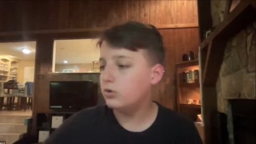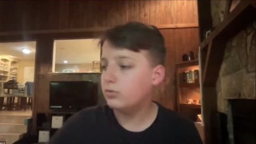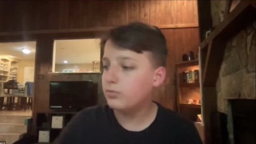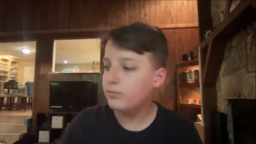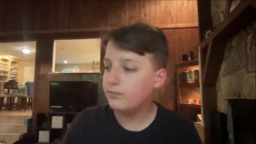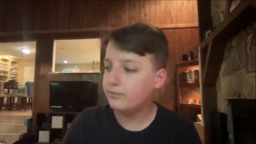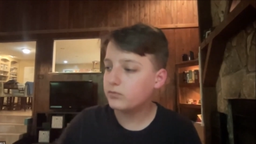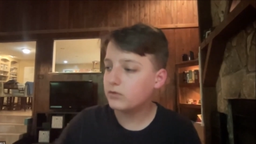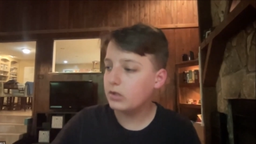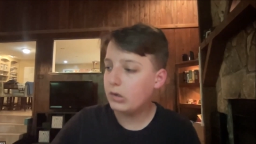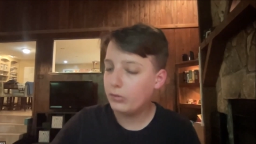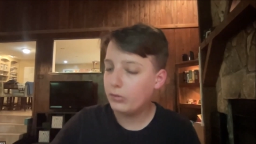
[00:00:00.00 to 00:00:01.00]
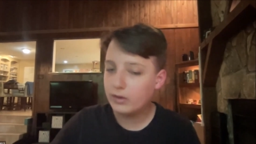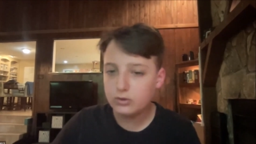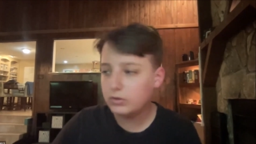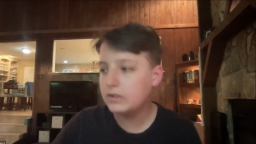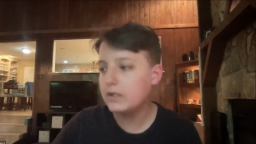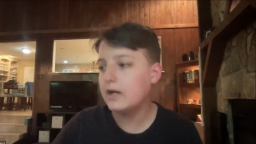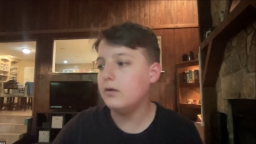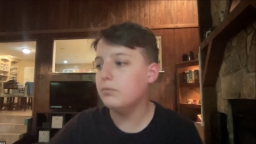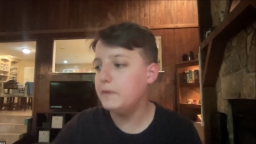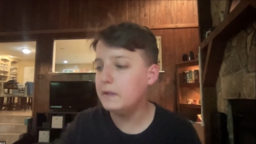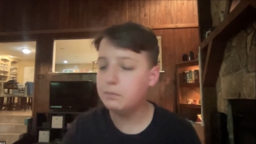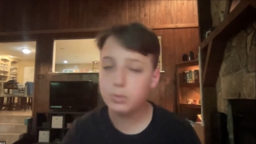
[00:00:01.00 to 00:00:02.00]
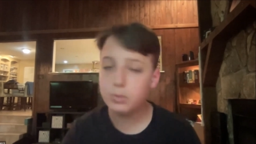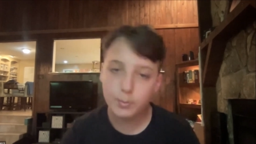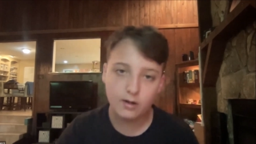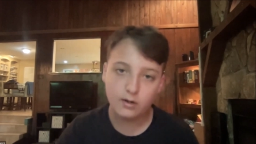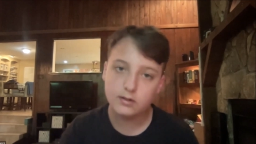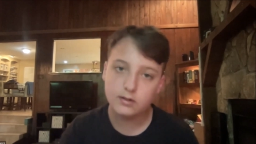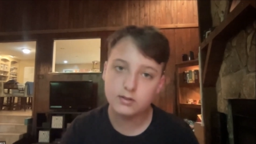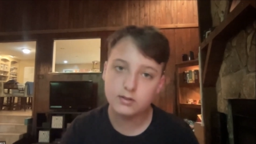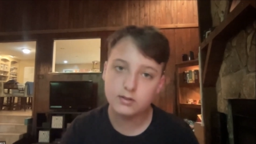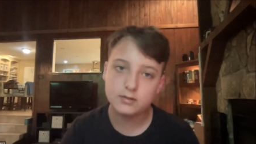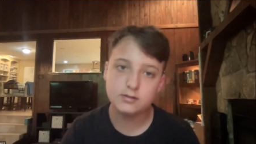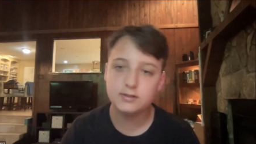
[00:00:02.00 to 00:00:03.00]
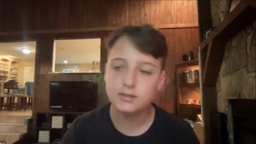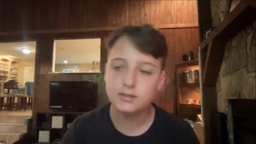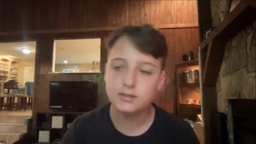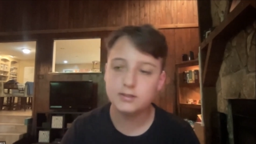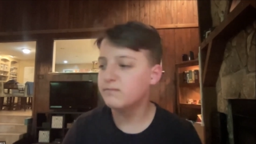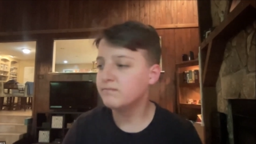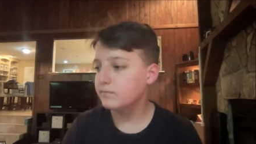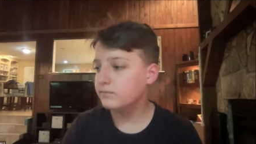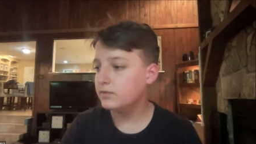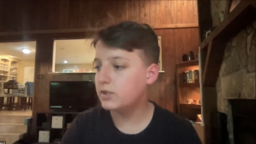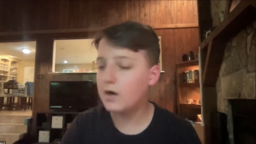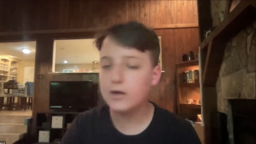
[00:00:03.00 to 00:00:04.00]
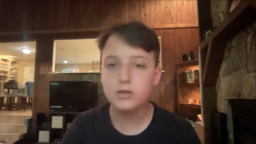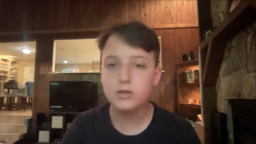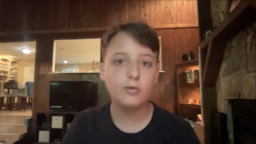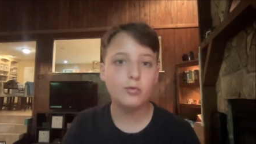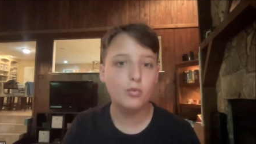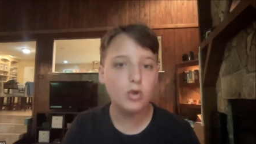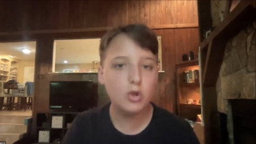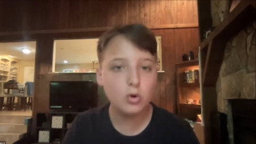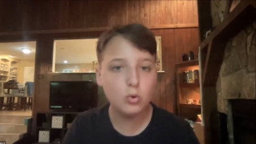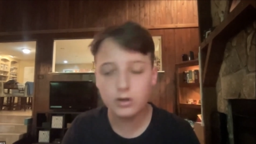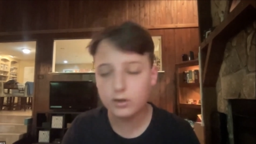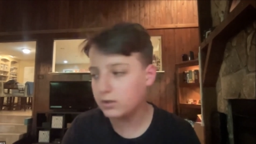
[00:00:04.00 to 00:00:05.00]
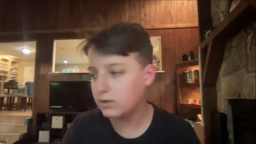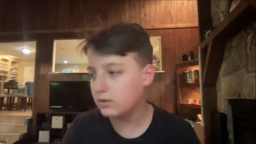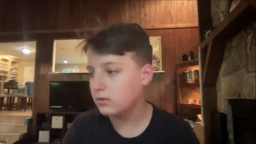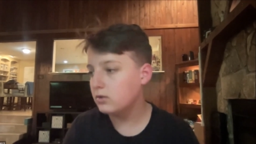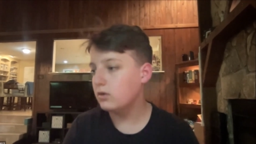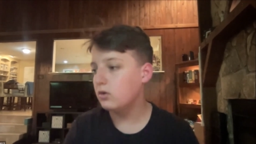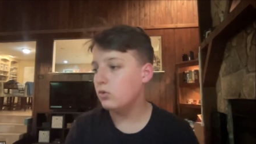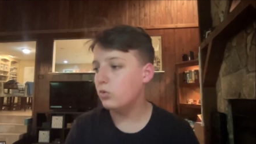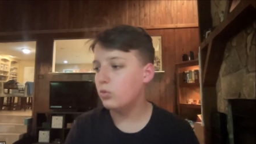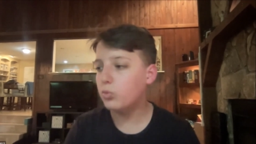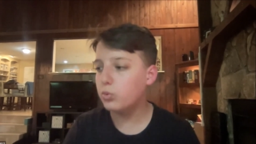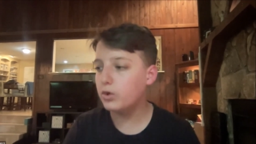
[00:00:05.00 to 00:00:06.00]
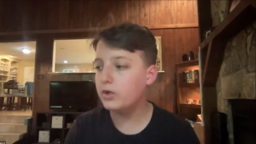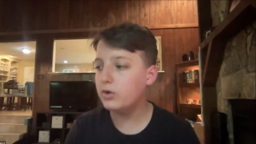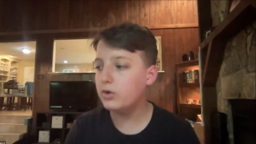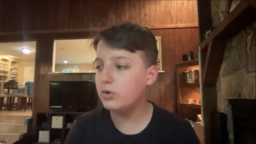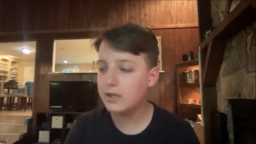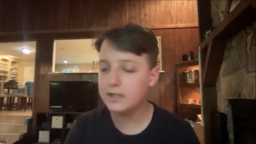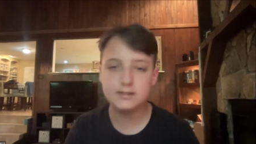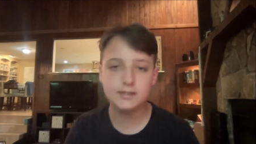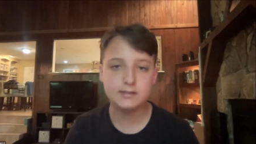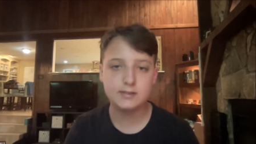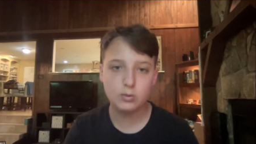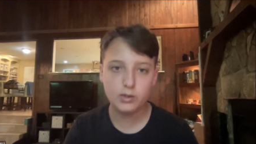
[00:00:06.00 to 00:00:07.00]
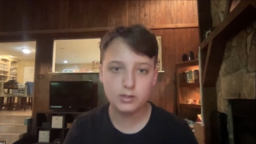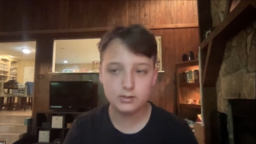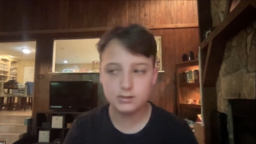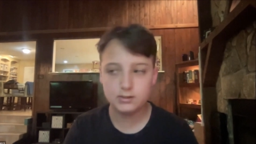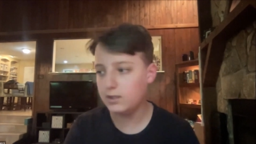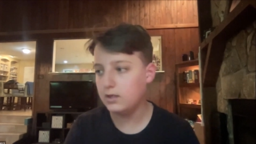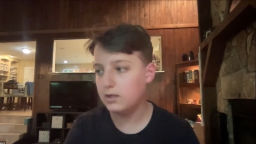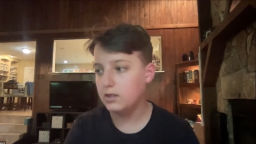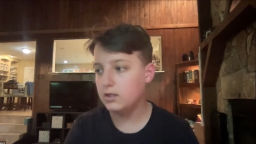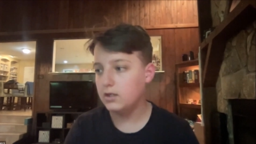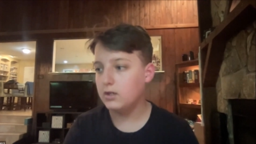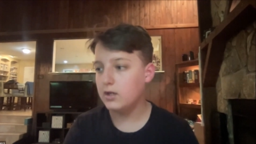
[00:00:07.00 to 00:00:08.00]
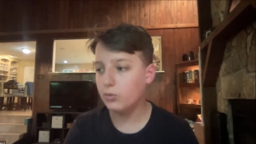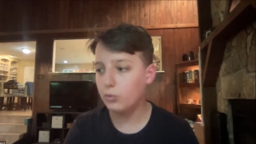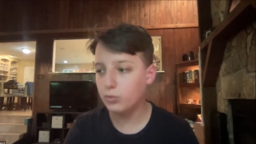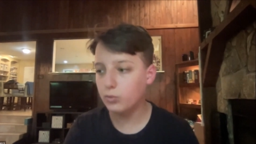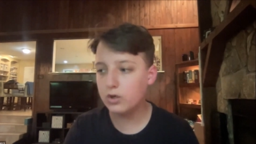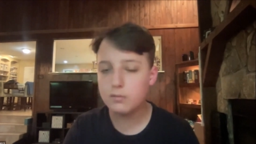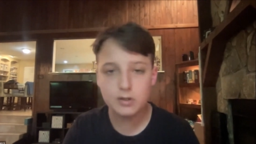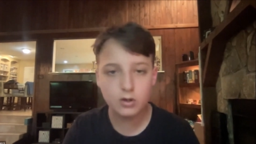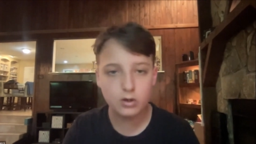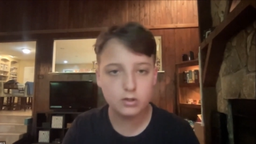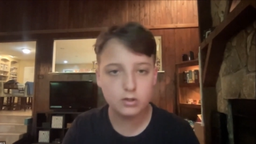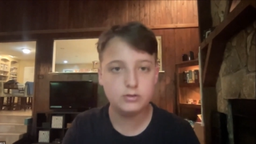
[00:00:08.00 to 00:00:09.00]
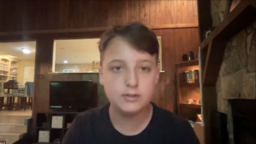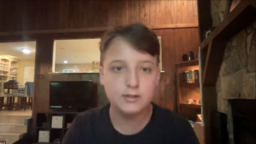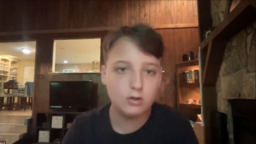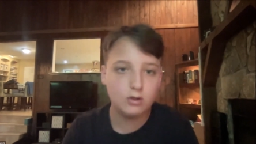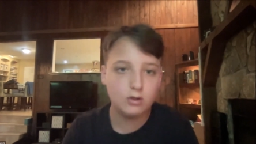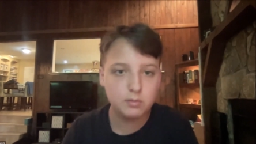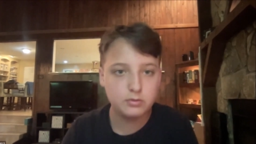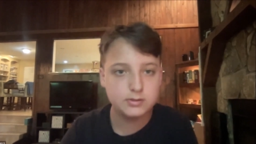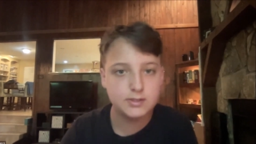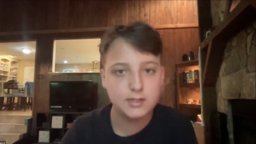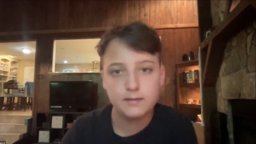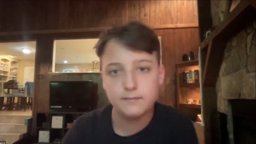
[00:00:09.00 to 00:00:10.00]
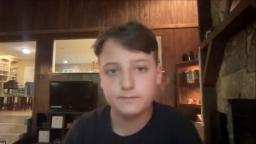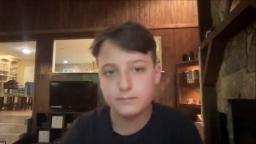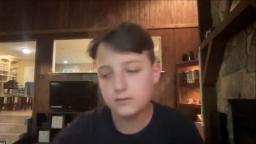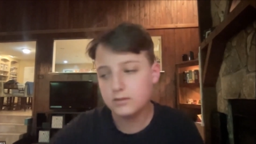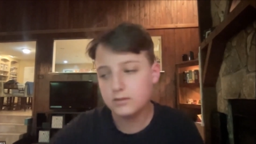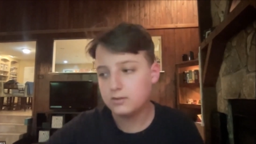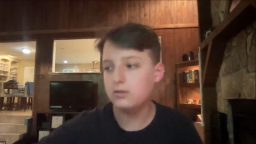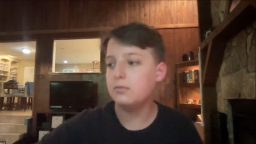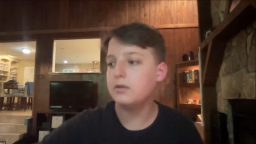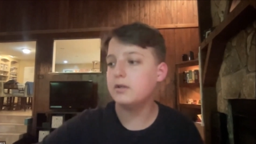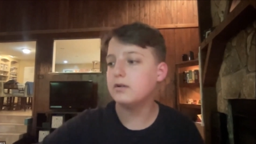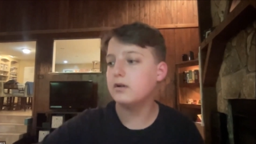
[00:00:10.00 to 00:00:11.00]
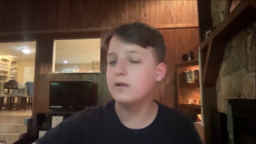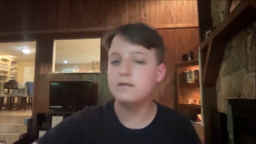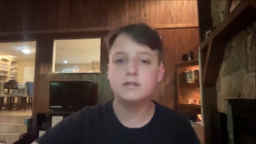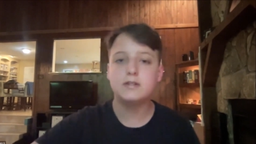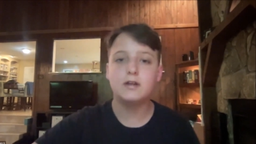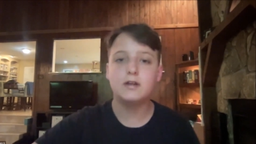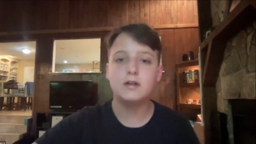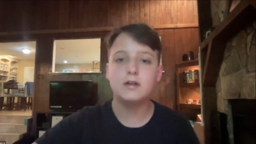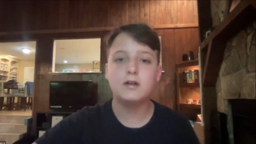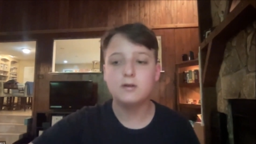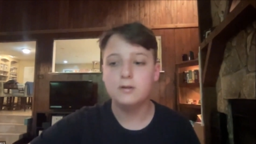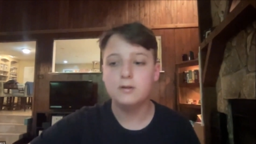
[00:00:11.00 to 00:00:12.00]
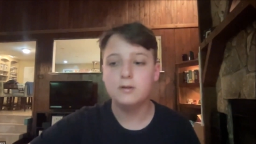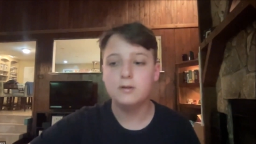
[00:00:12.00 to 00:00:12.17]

So when you do that, be prepared to see God doing real work, real blessings that we can see, and real miracles. And all the people said, amen. I'll leave it there.